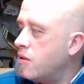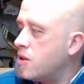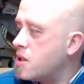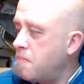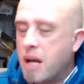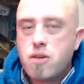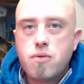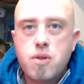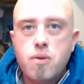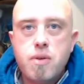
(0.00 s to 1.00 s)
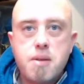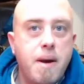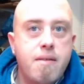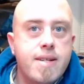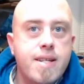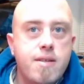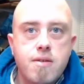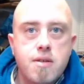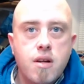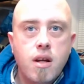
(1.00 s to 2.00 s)
special tool is a pair of
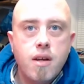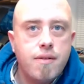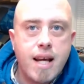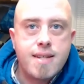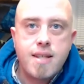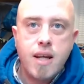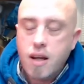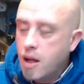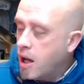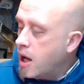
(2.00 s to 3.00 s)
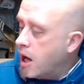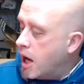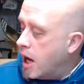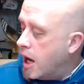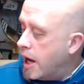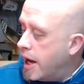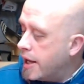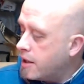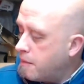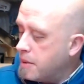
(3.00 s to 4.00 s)
scissors. That's it.
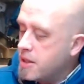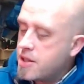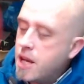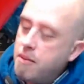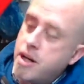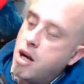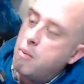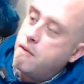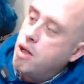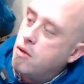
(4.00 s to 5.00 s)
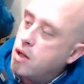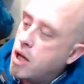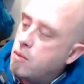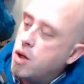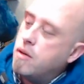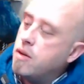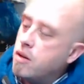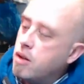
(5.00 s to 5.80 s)
And I've been to set mine up with a little, I'll